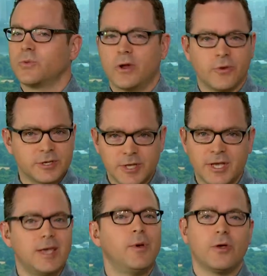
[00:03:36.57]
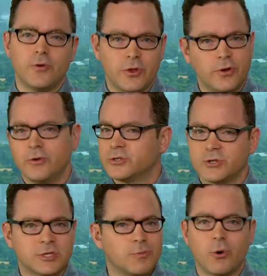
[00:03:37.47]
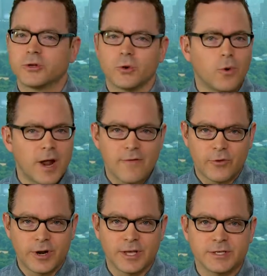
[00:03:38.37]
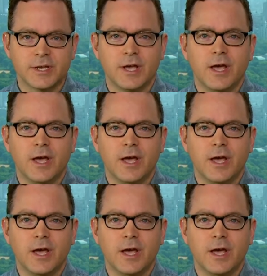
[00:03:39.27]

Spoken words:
whether it's the email or the news or the sports or whatever it is.